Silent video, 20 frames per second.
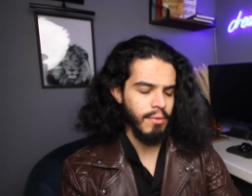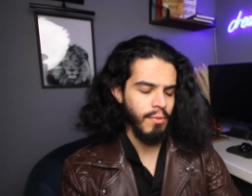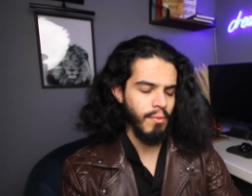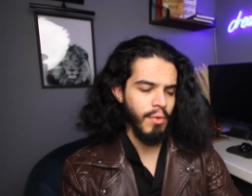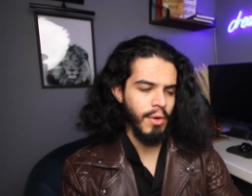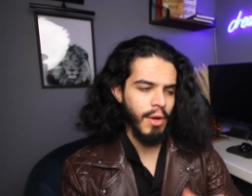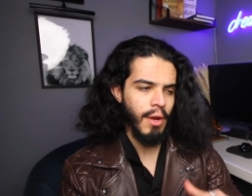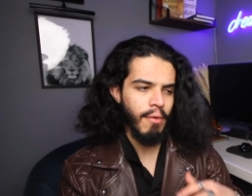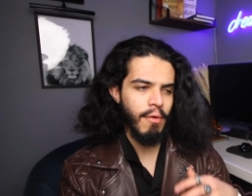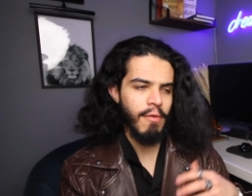
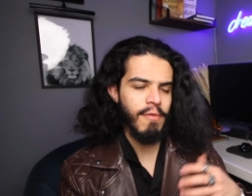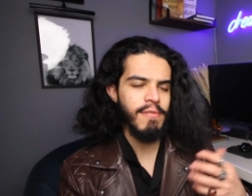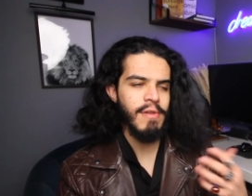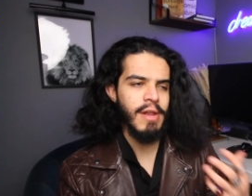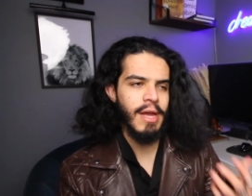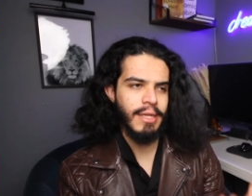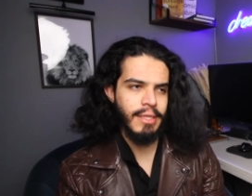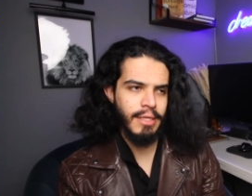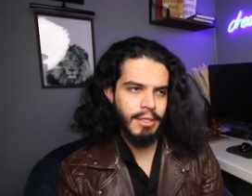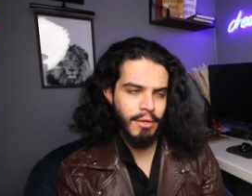when I
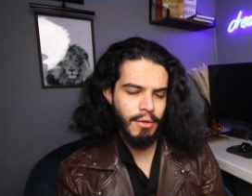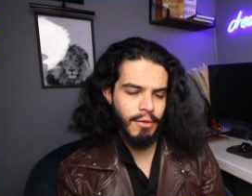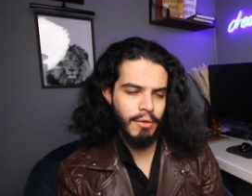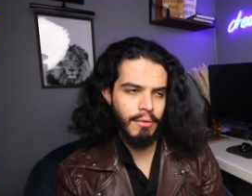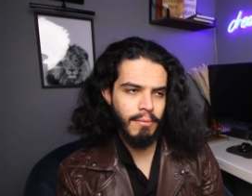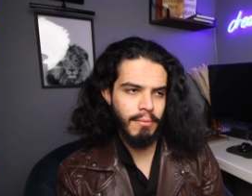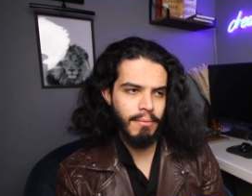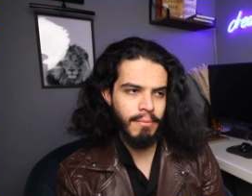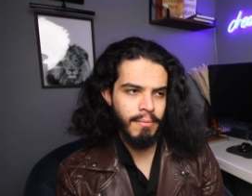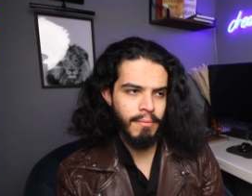reflected on
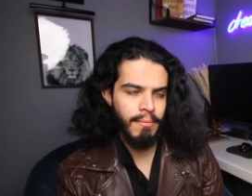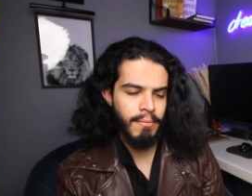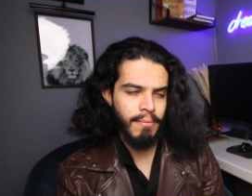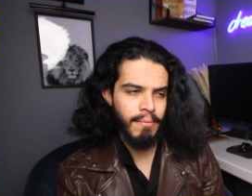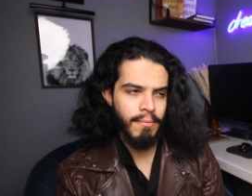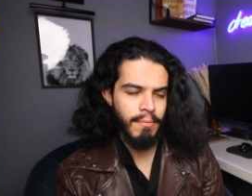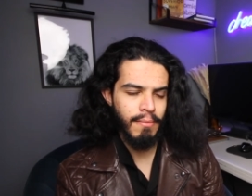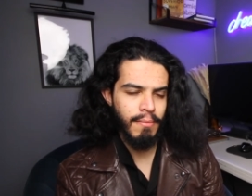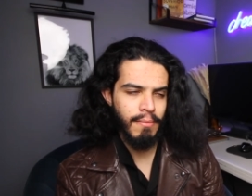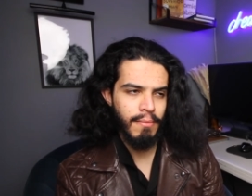them,
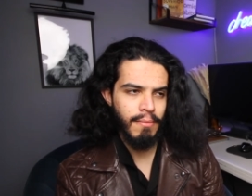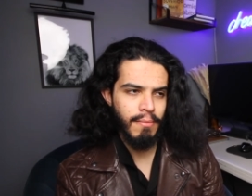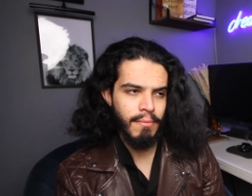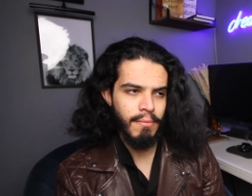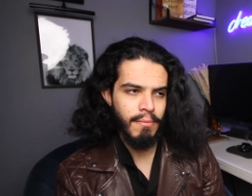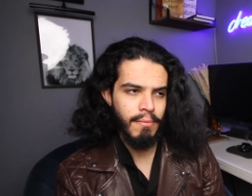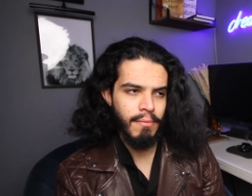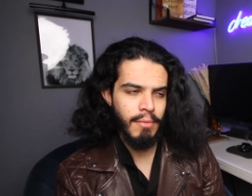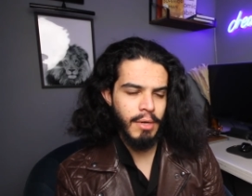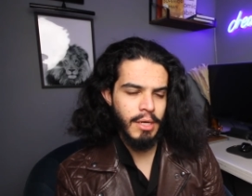
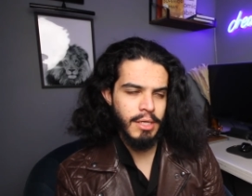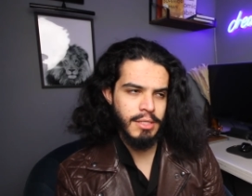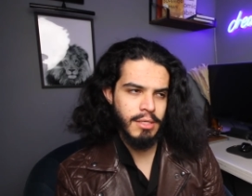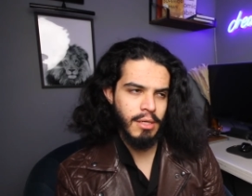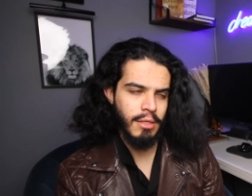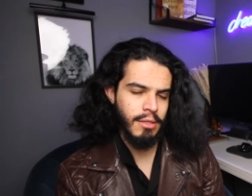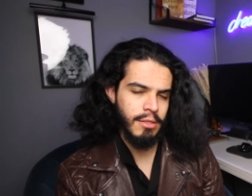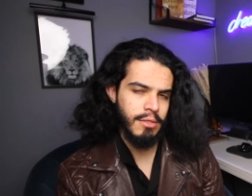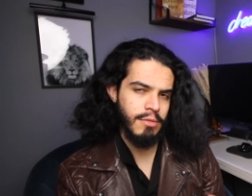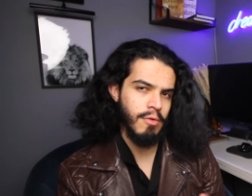I
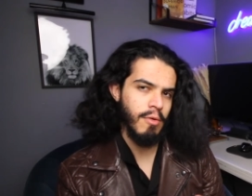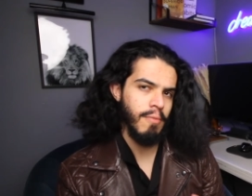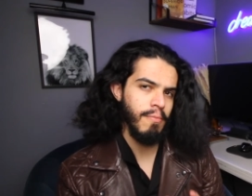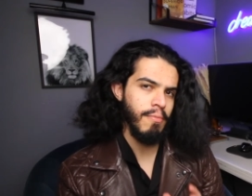started to